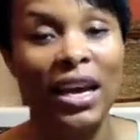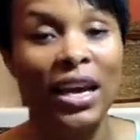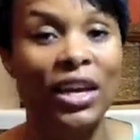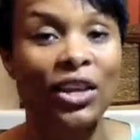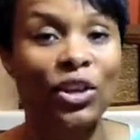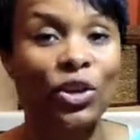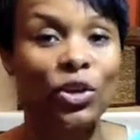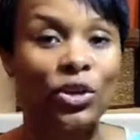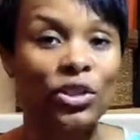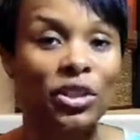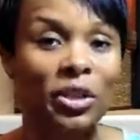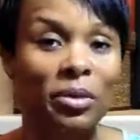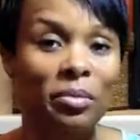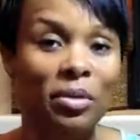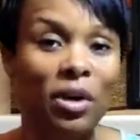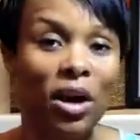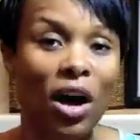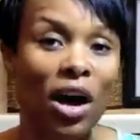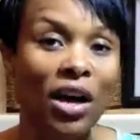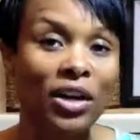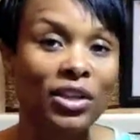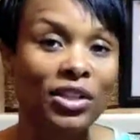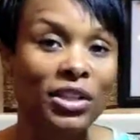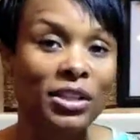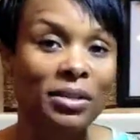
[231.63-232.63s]
And your
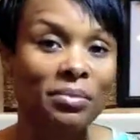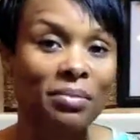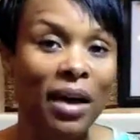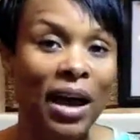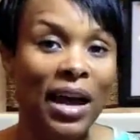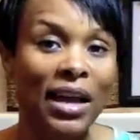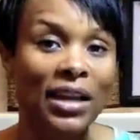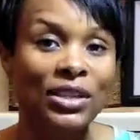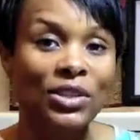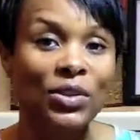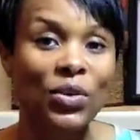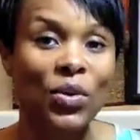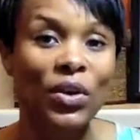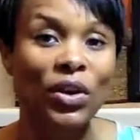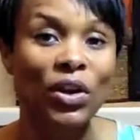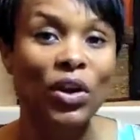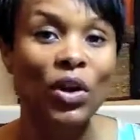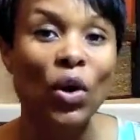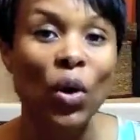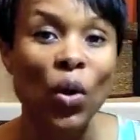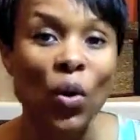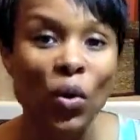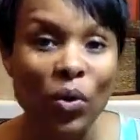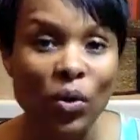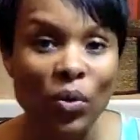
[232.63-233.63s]
subconscious mind is going
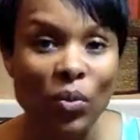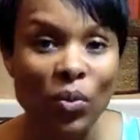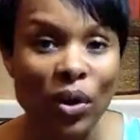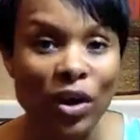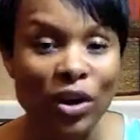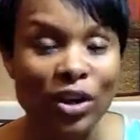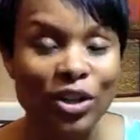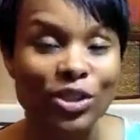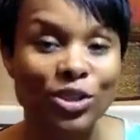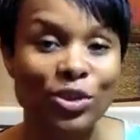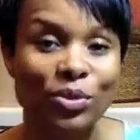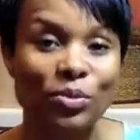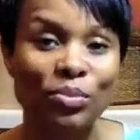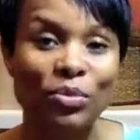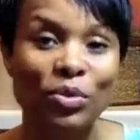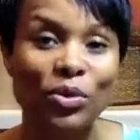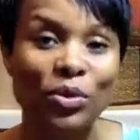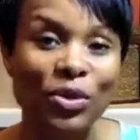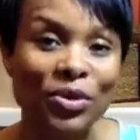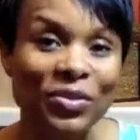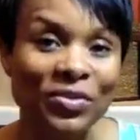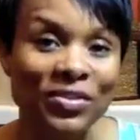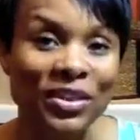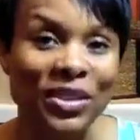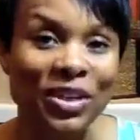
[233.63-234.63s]
to go to work to
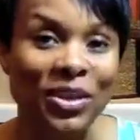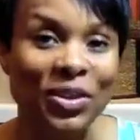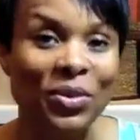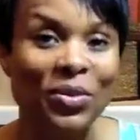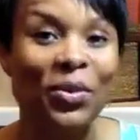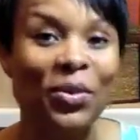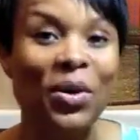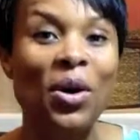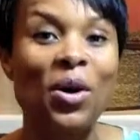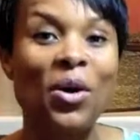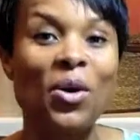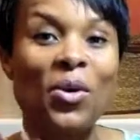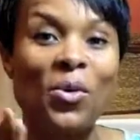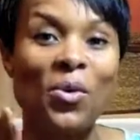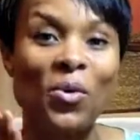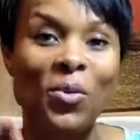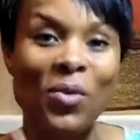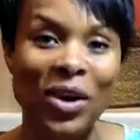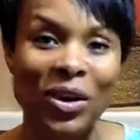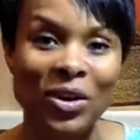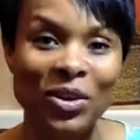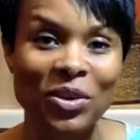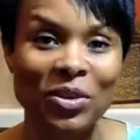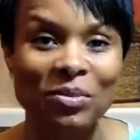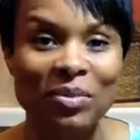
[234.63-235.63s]
prove to you
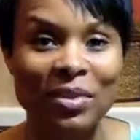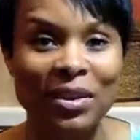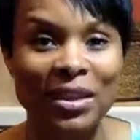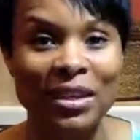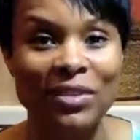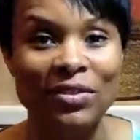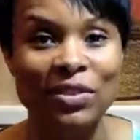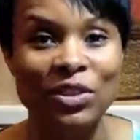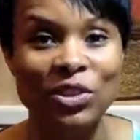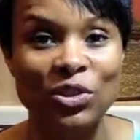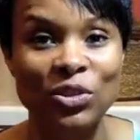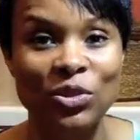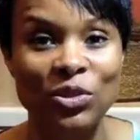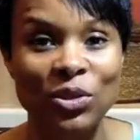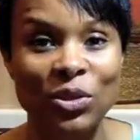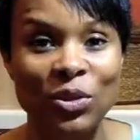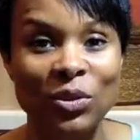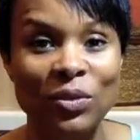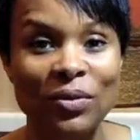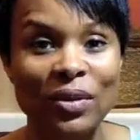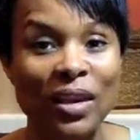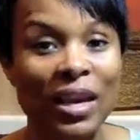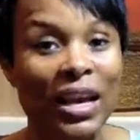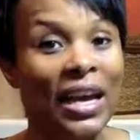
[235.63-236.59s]
what you believe is true.